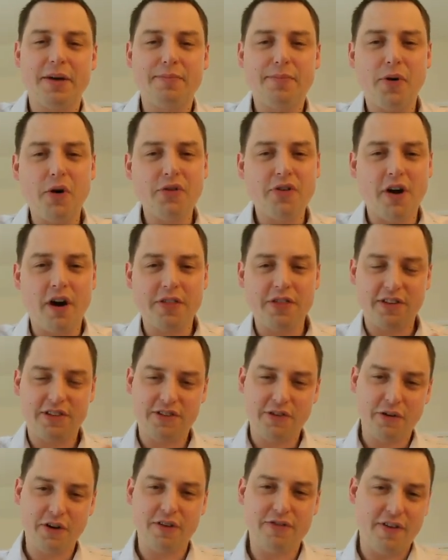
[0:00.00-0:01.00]
both on the
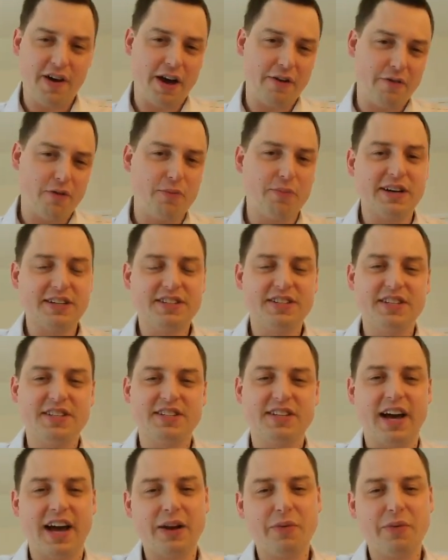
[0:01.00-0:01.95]
certified robustness side,